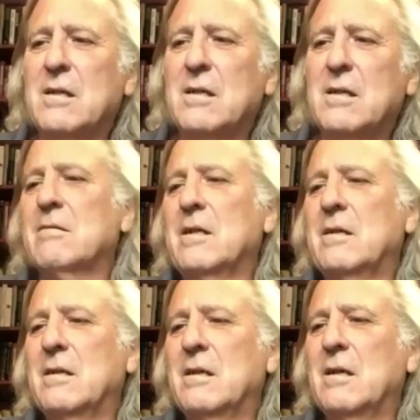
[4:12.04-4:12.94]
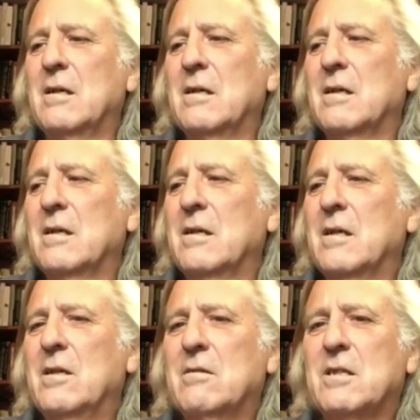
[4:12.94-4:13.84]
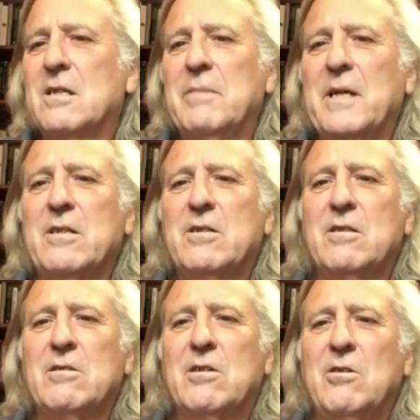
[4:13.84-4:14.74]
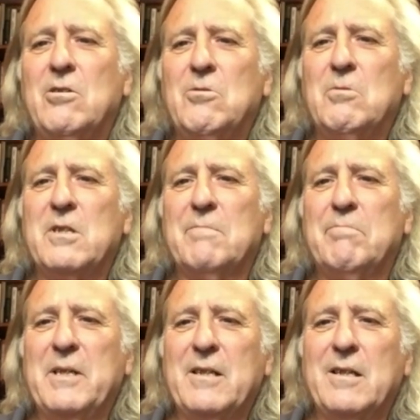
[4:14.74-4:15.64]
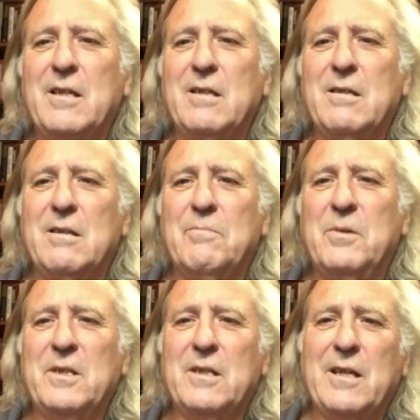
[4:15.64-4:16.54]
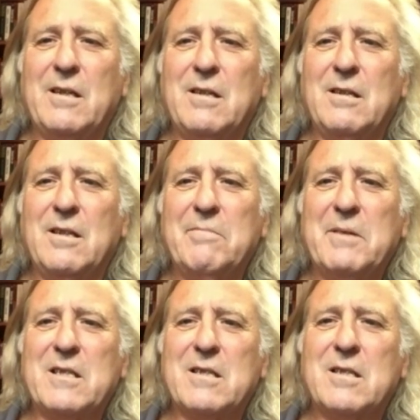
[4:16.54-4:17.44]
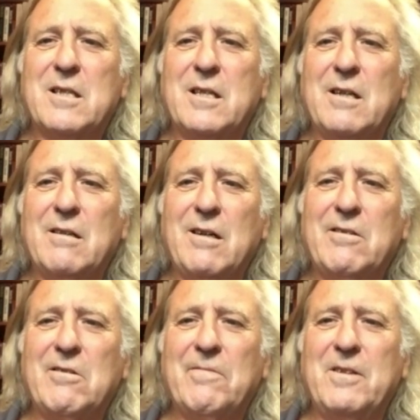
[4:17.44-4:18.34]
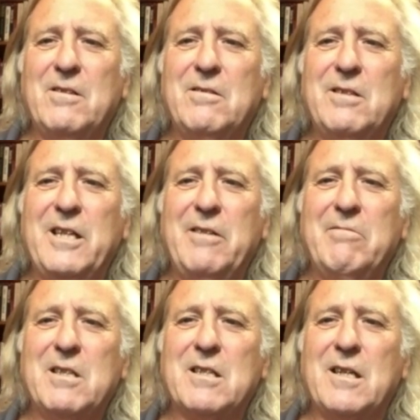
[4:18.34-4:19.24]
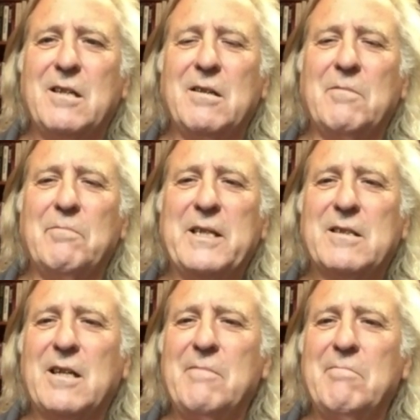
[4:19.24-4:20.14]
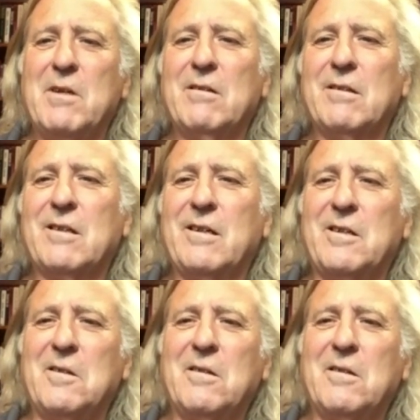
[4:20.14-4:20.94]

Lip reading: great. You know, Sebastian Coe was big in putting that Olympics together. I don't know if you know, he was a big-time marathoner